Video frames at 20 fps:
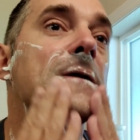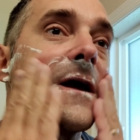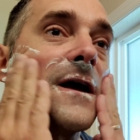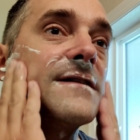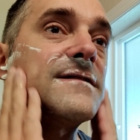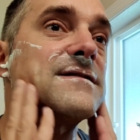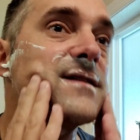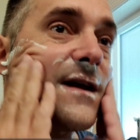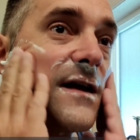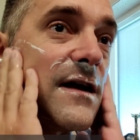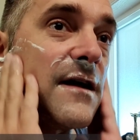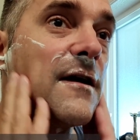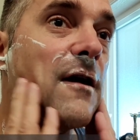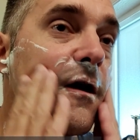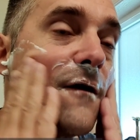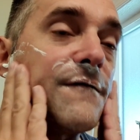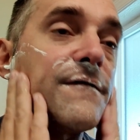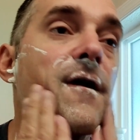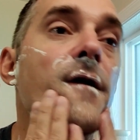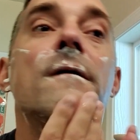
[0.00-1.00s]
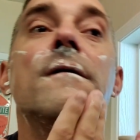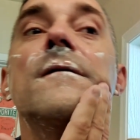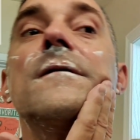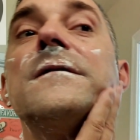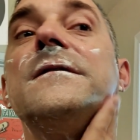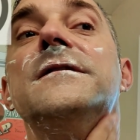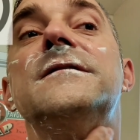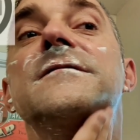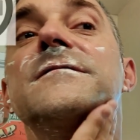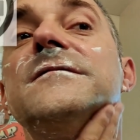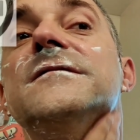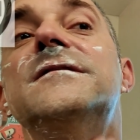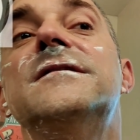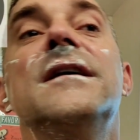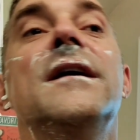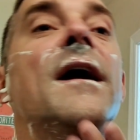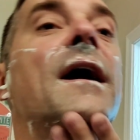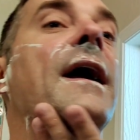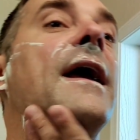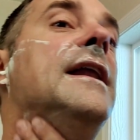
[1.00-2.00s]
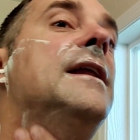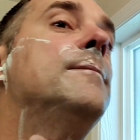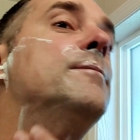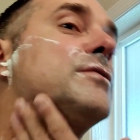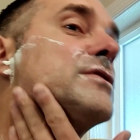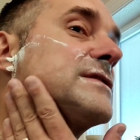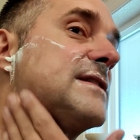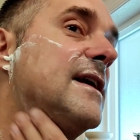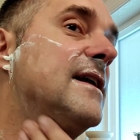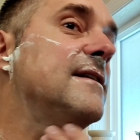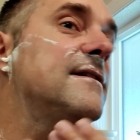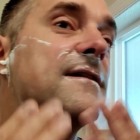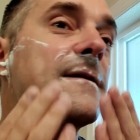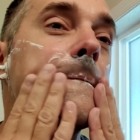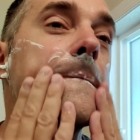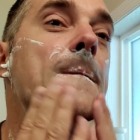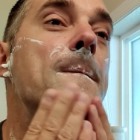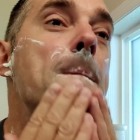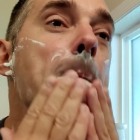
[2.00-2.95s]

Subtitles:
it's taken off 80%.